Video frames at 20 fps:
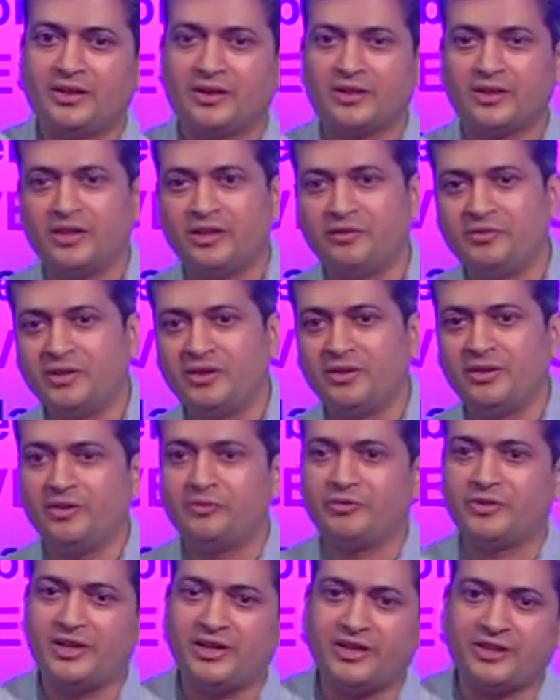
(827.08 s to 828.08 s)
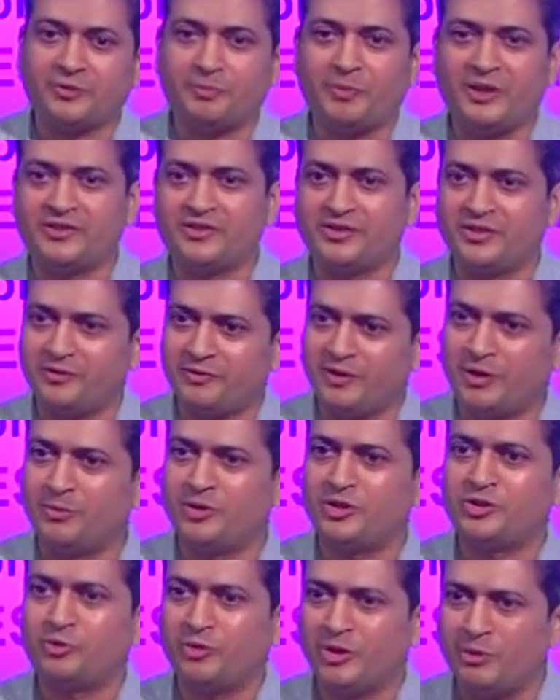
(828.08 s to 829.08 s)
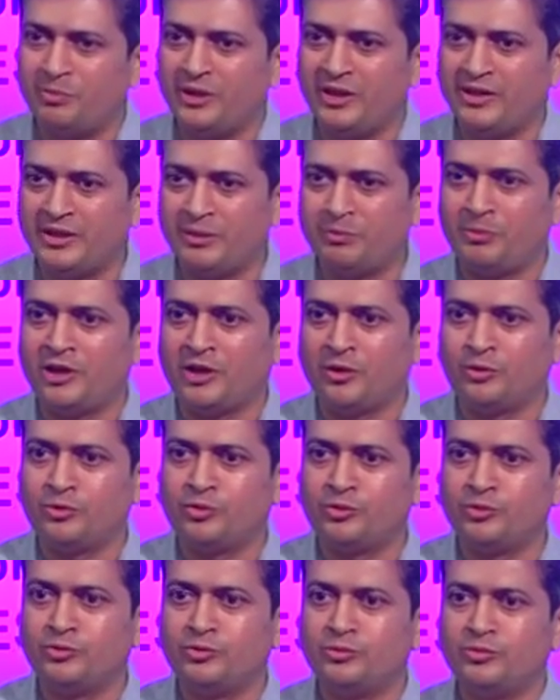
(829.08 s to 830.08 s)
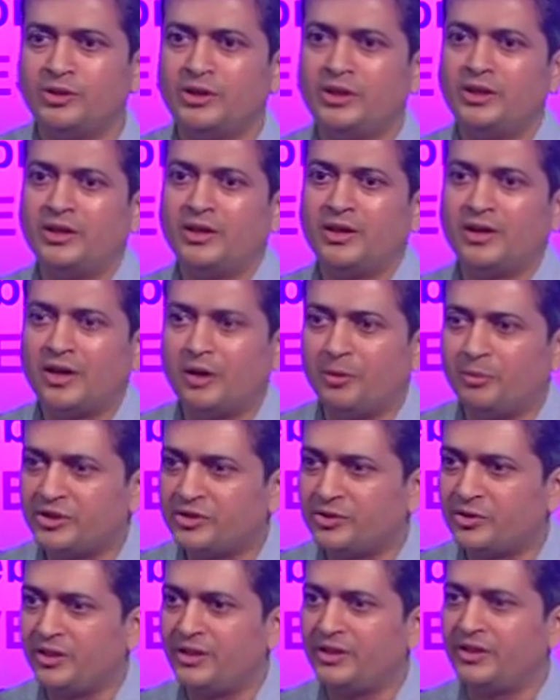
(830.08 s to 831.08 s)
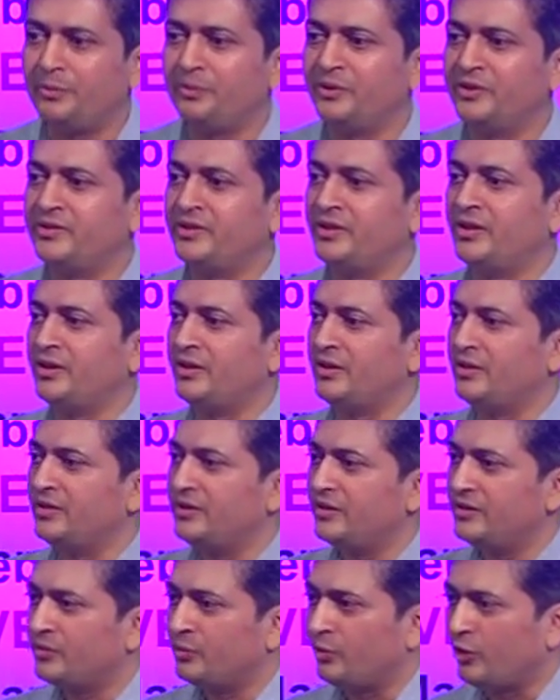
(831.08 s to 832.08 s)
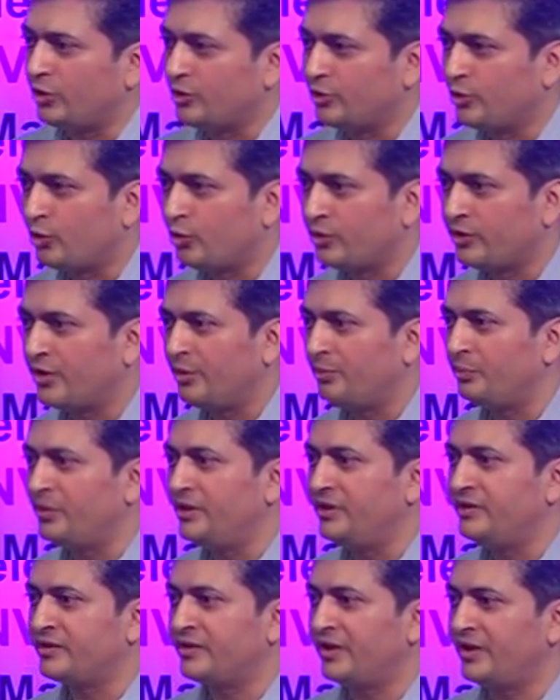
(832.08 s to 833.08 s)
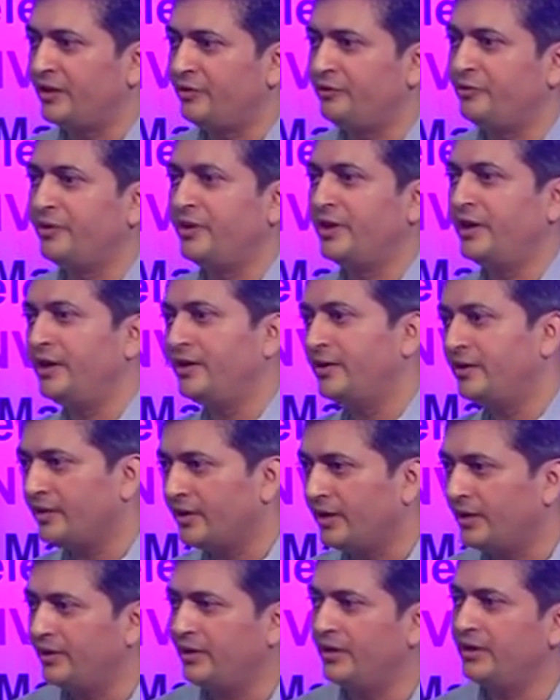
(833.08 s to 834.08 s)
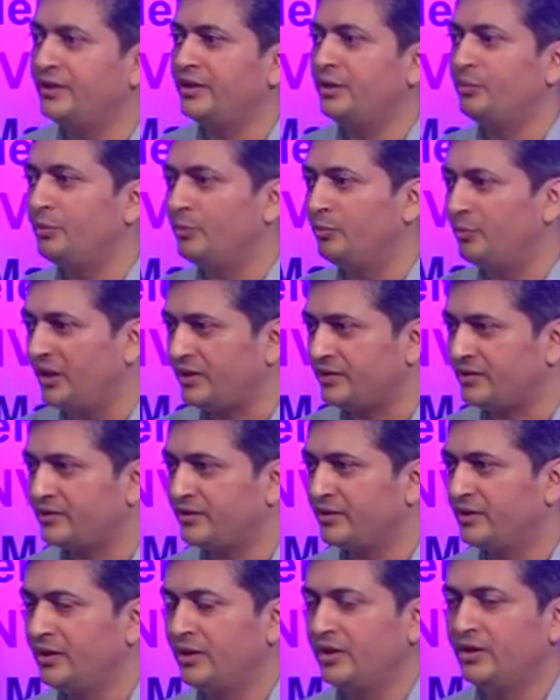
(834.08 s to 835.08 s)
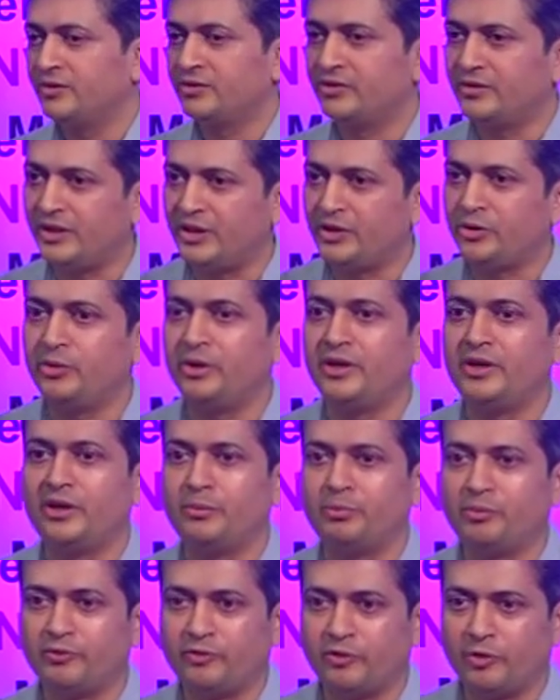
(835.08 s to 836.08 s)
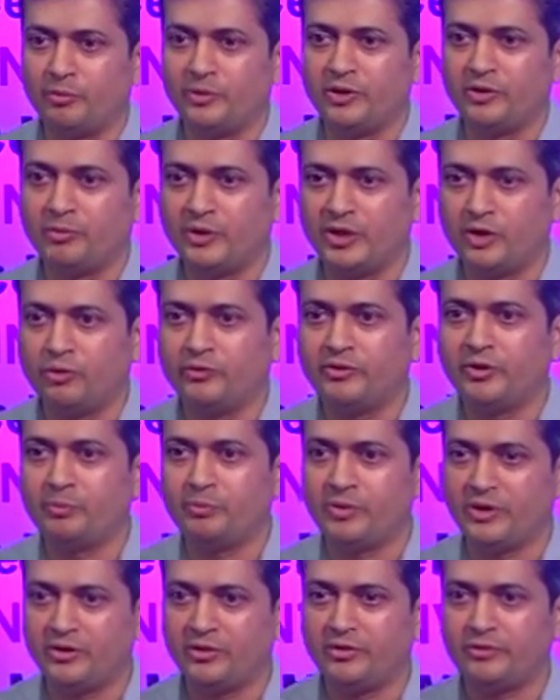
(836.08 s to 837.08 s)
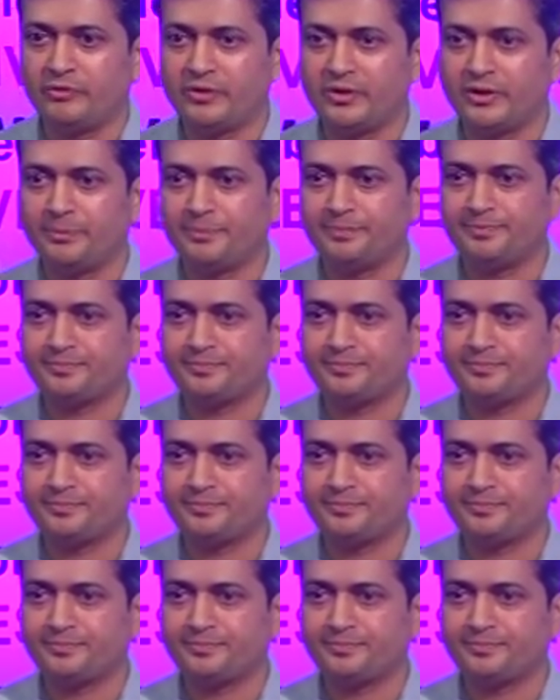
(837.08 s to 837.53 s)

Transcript: Even if they're expensive, how much do I bring them down to? How much should I keep in cyclicals? What growth companies can I find? And then keep a mix so that you end up performing well over a period of time.